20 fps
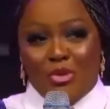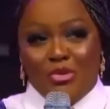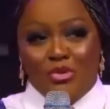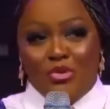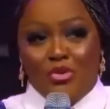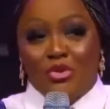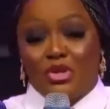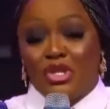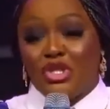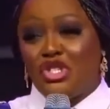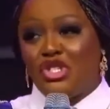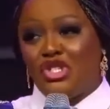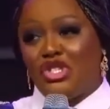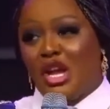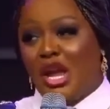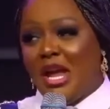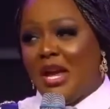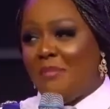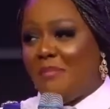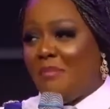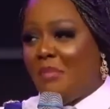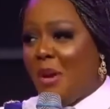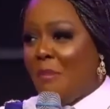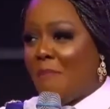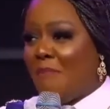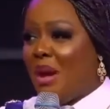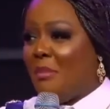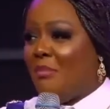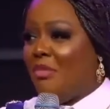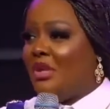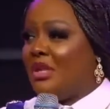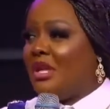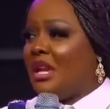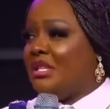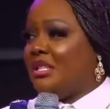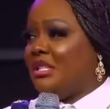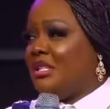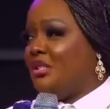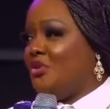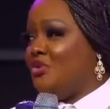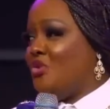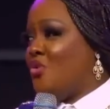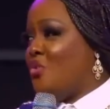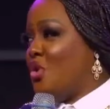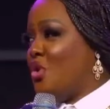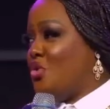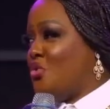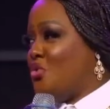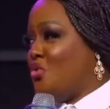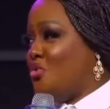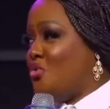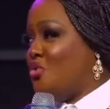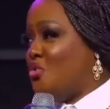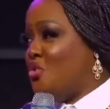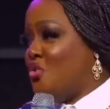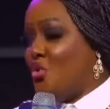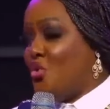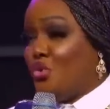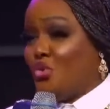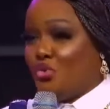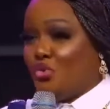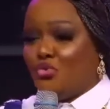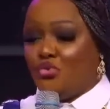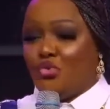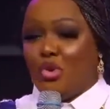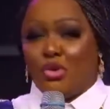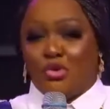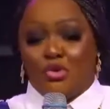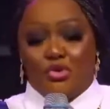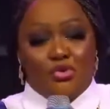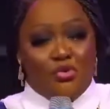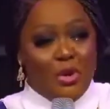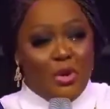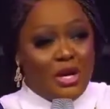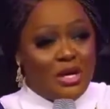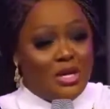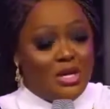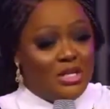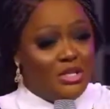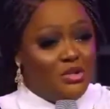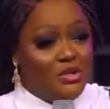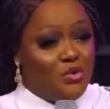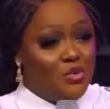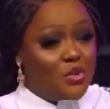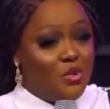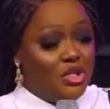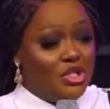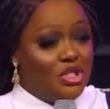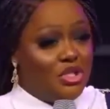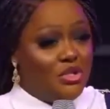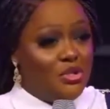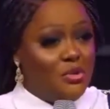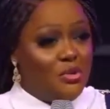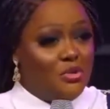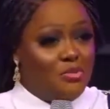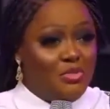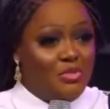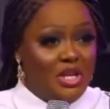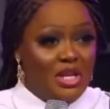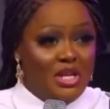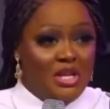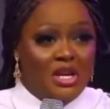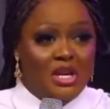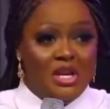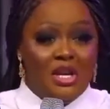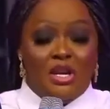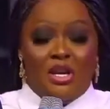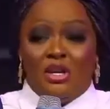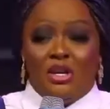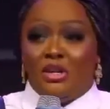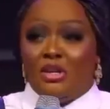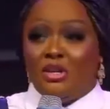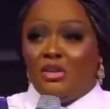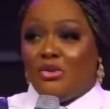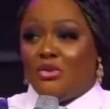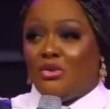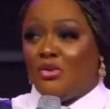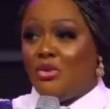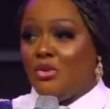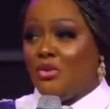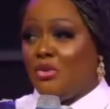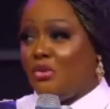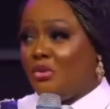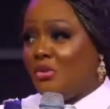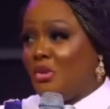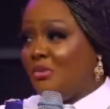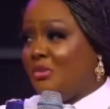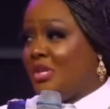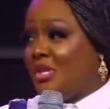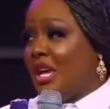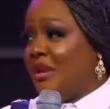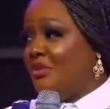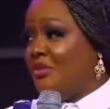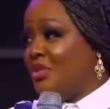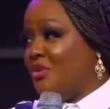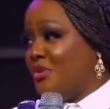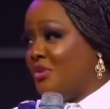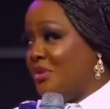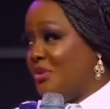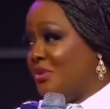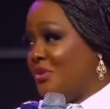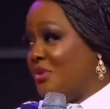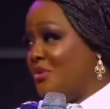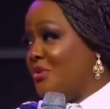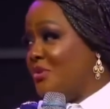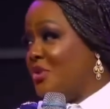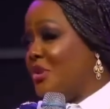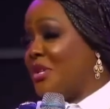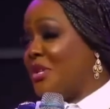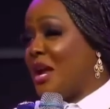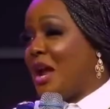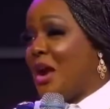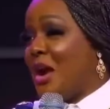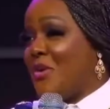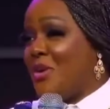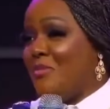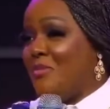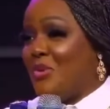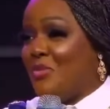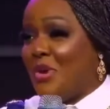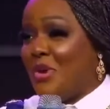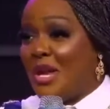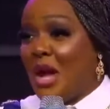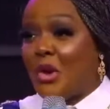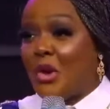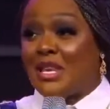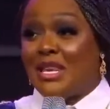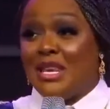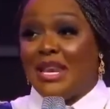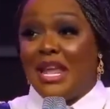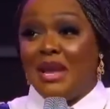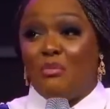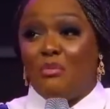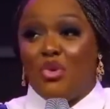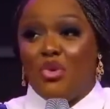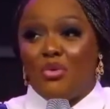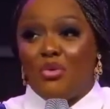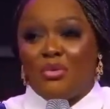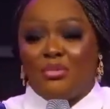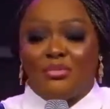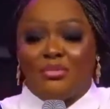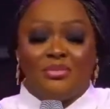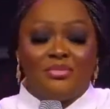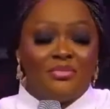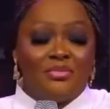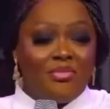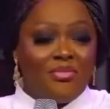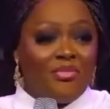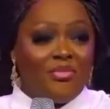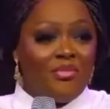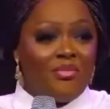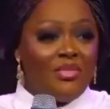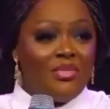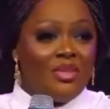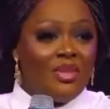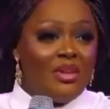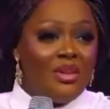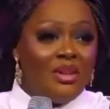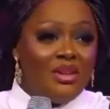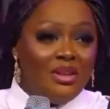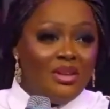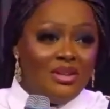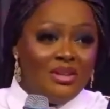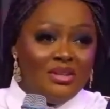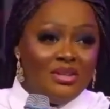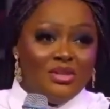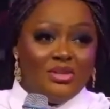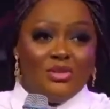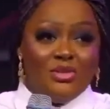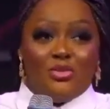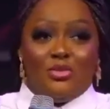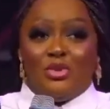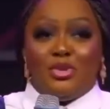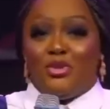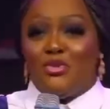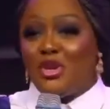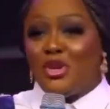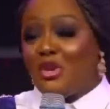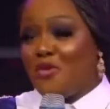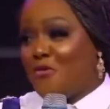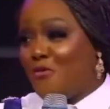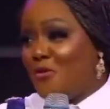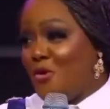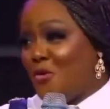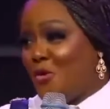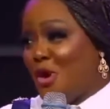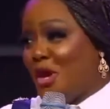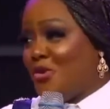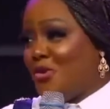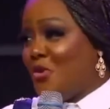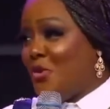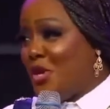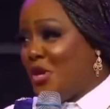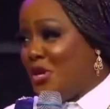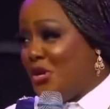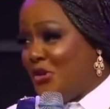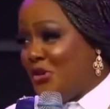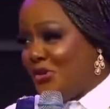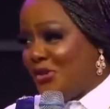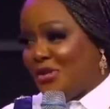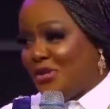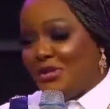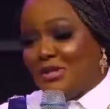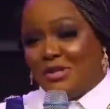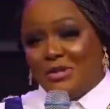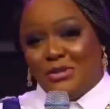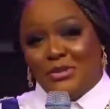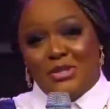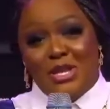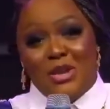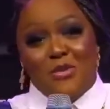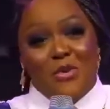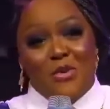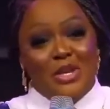so the shame, my mother didn't know what to do, who to run to, according to what she told me. So sometimes she would just carry me without name. She would be looking for where to eat. So then